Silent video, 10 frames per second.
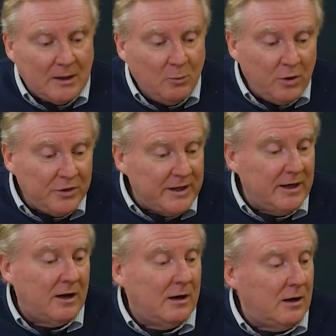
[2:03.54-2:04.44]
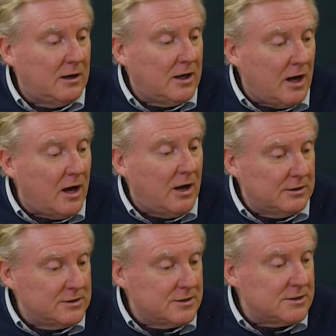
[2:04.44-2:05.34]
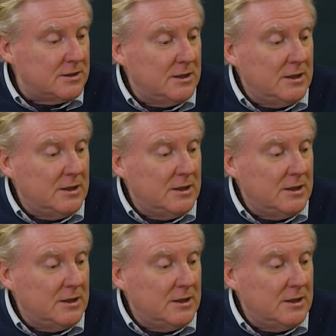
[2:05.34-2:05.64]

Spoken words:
What they are cards